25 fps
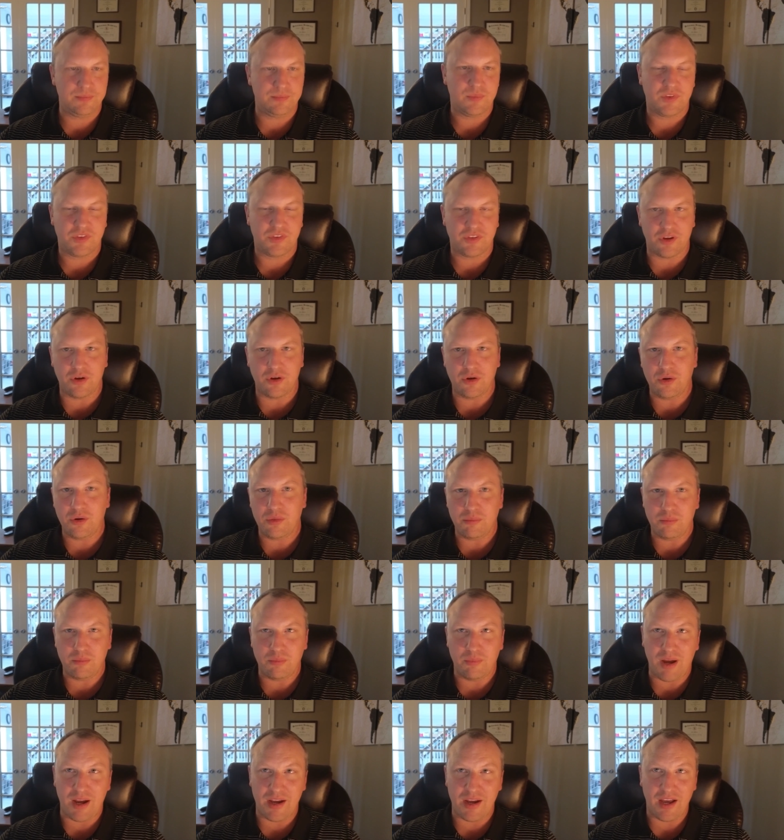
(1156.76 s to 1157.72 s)
so
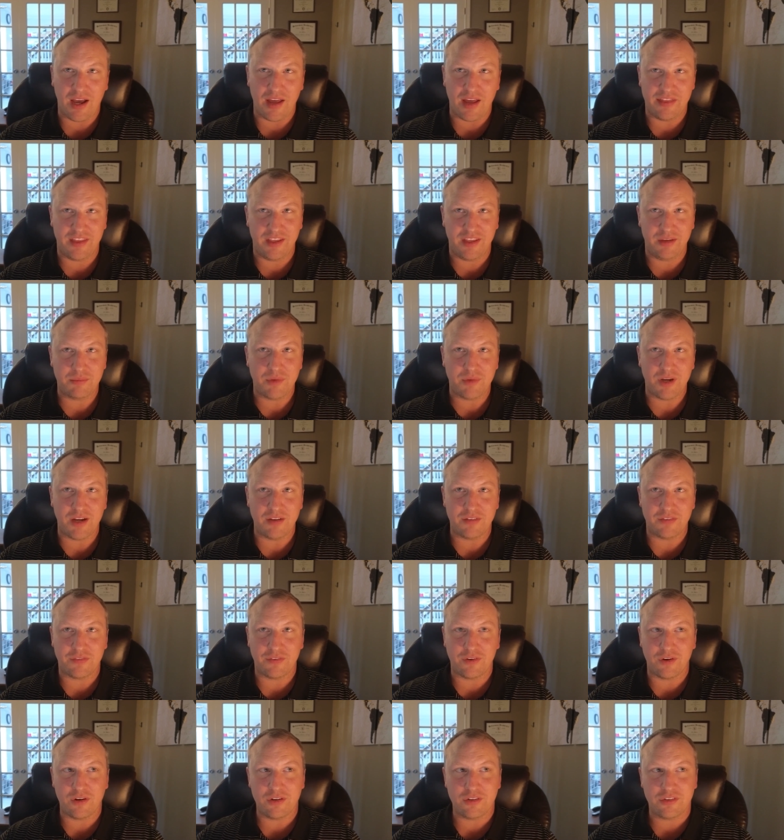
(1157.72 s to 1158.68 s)
my I think my
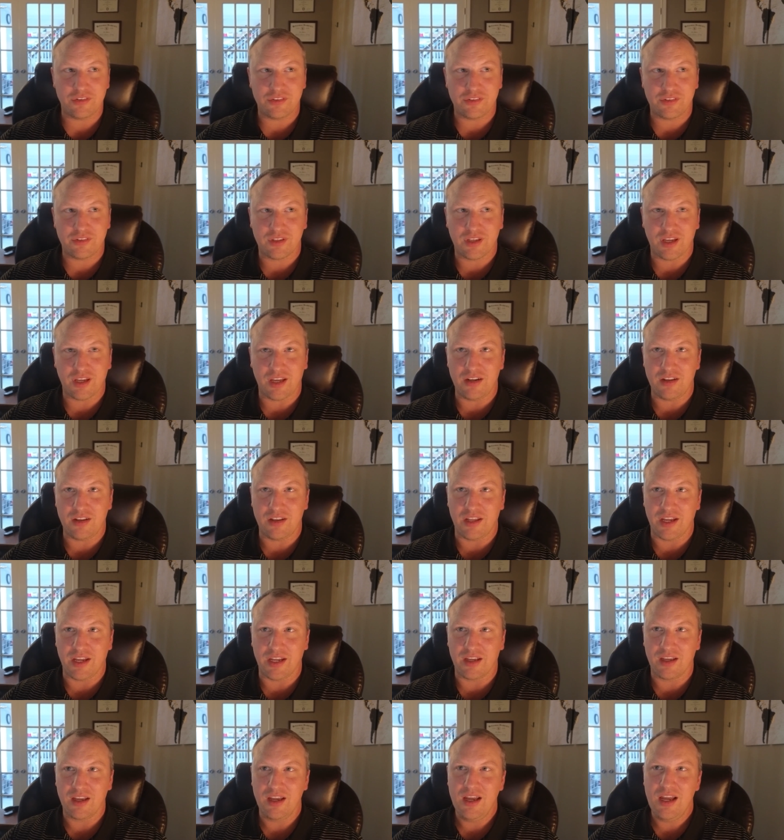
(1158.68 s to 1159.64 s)
first kind of
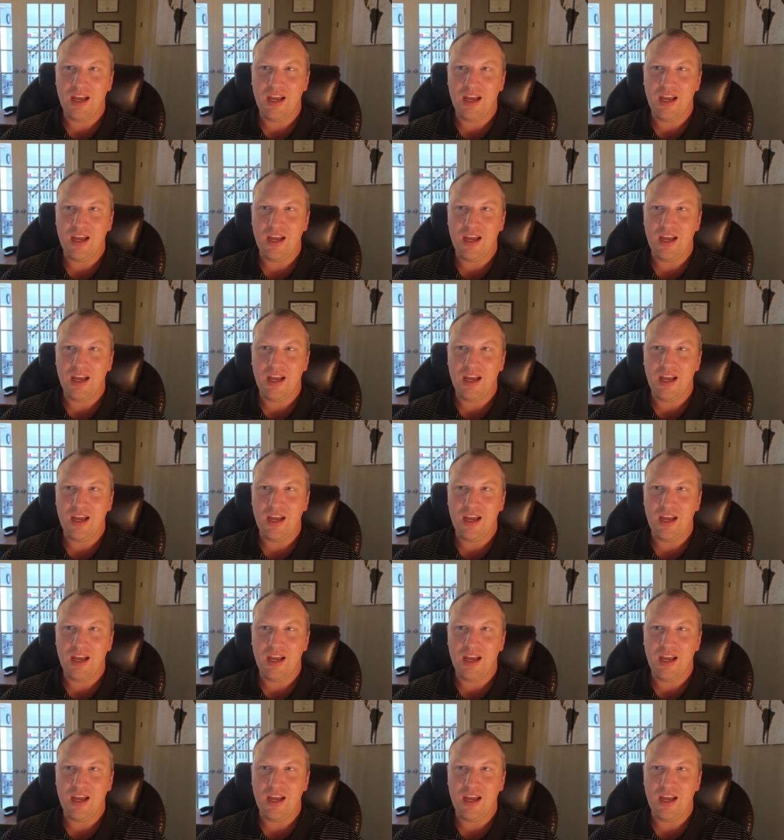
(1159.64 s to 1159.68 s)
like